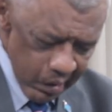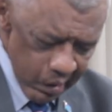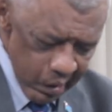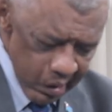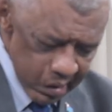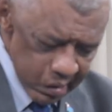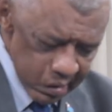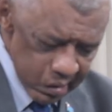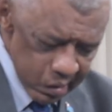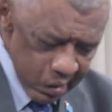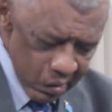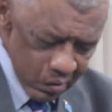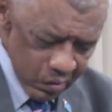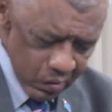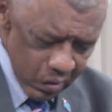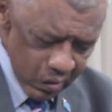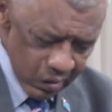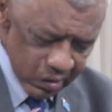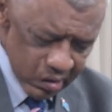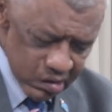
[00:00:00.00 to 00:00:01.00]
and uh,
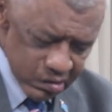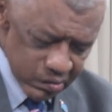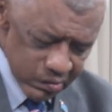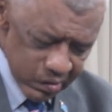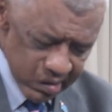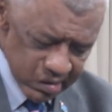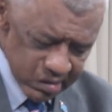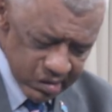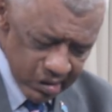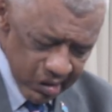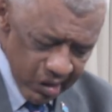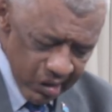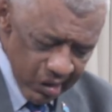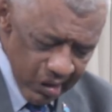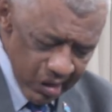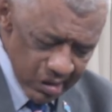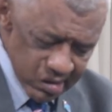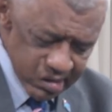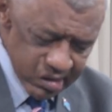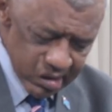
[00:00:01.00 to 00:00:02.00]
on the streets and
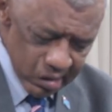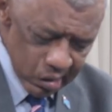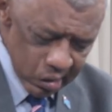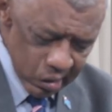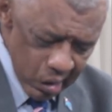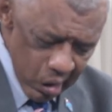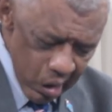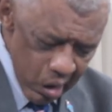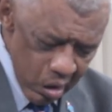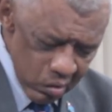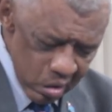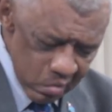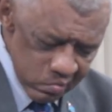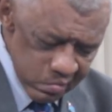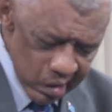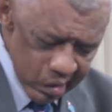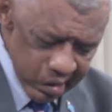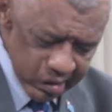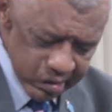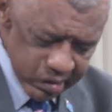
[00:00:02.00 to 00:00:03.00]
enhancing our
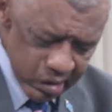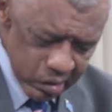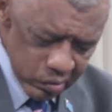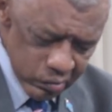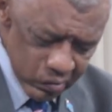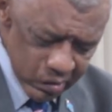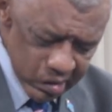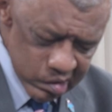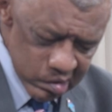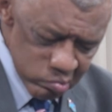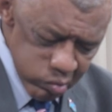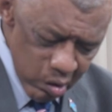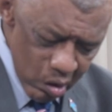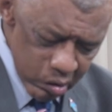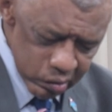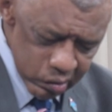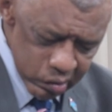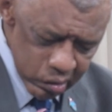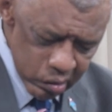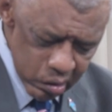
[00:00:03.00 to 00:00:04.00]
ability to
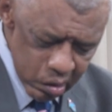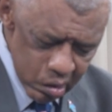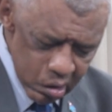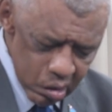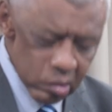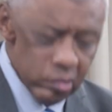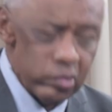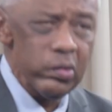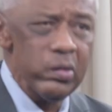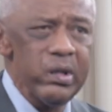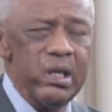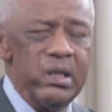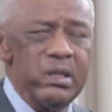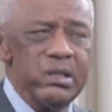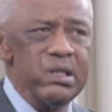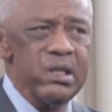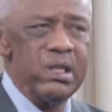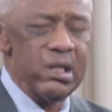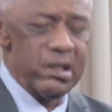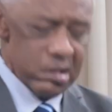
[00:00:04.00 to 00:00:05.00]
respond to
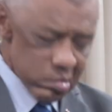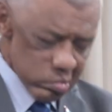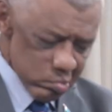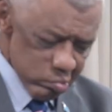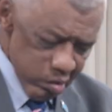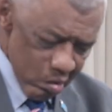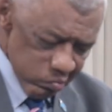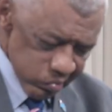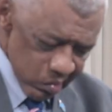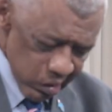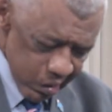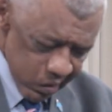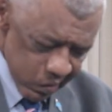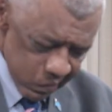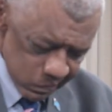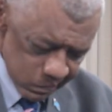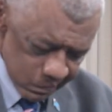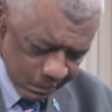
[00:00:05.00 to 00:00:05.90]
incidents promptly.